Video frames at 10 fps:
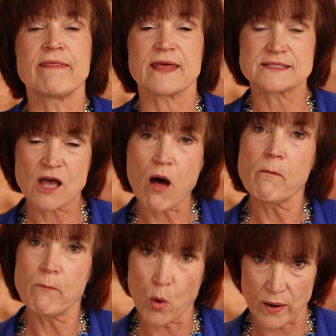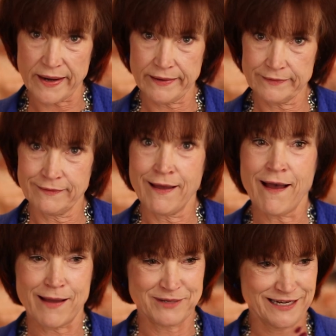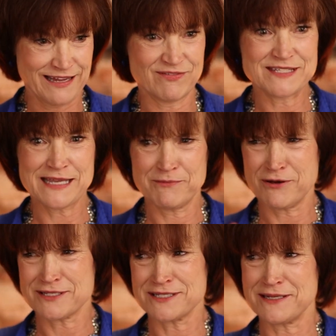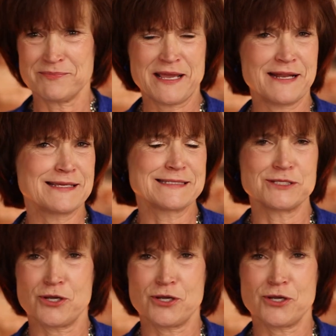That's called boring. I'm going to give the same question to the panelists.